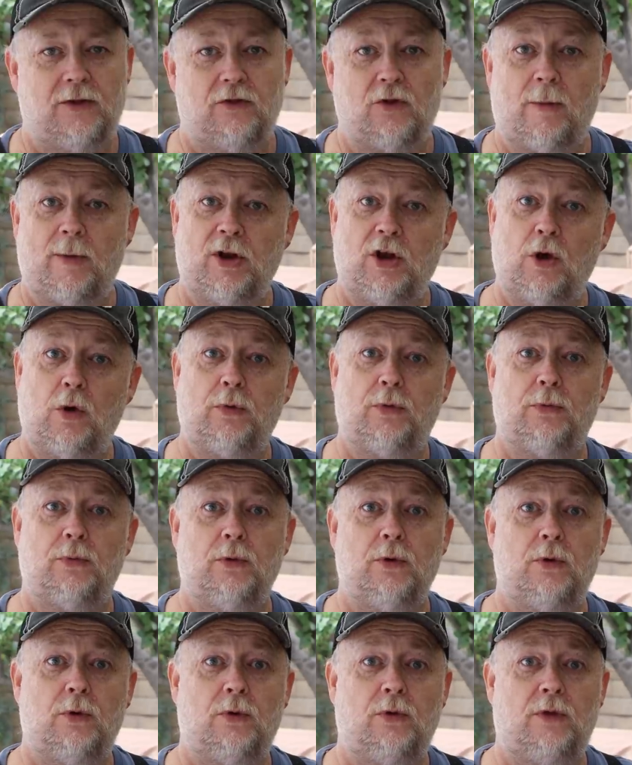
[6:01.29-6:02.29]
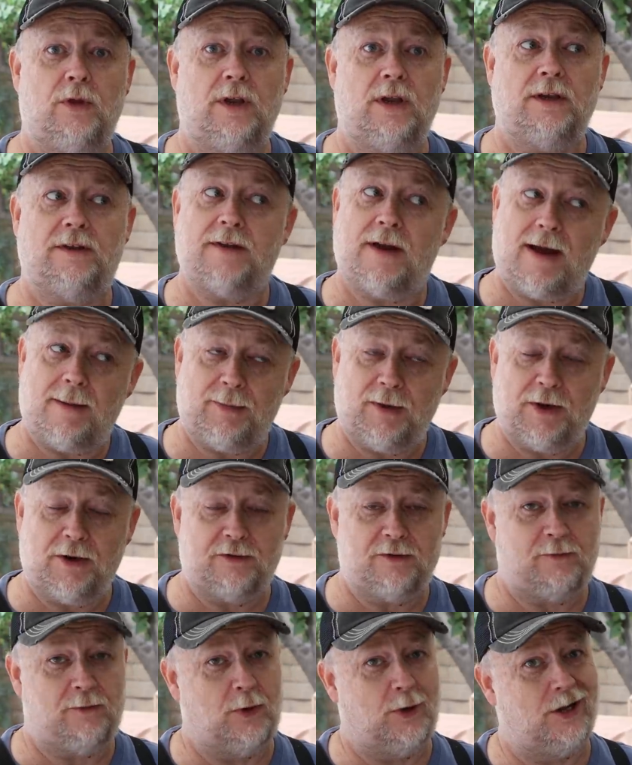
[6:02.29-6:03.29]
So I'm going to go through the top
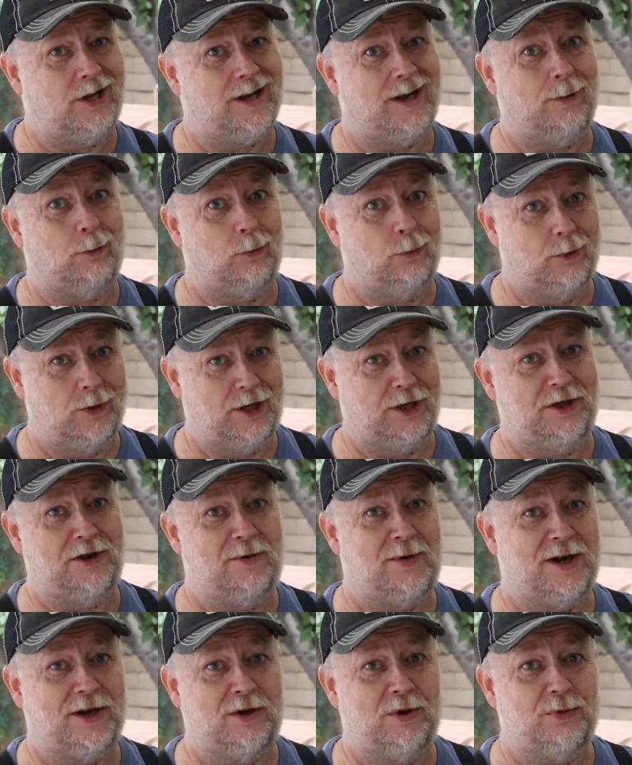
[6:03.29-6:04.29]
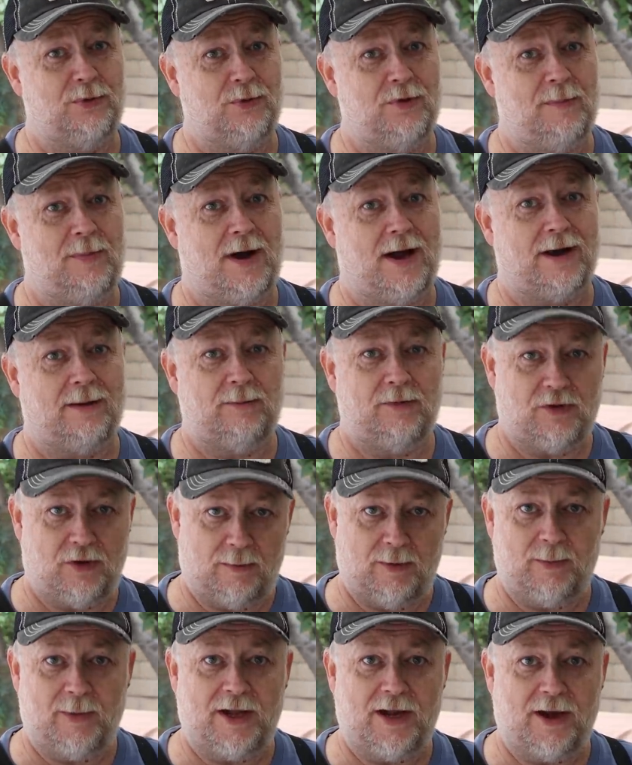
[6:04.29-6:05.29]
layers of foil, and I really don't want to go through the bottom, so
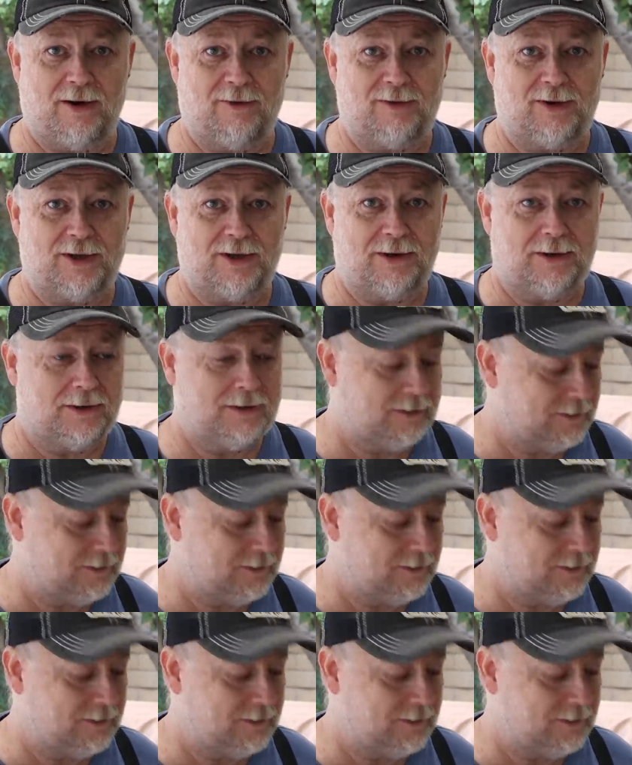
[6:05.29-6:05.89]
I'm going to be careful here.